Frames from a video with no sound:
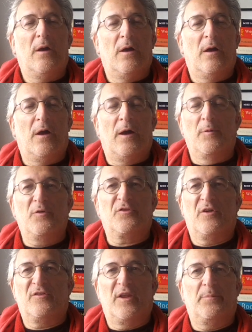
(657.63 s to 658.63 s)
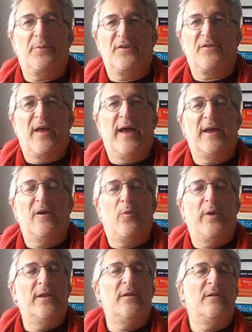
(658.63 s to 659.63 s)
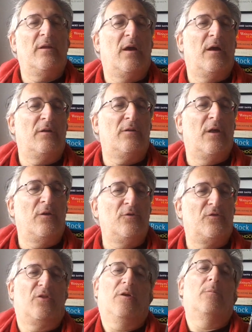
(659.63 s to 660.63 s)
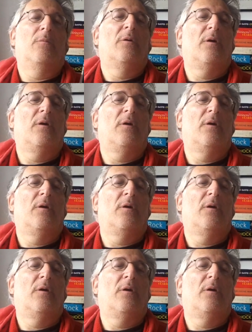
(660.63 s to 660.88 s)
Uh, I'm also dead impressed that Ann Quin uh, knows them.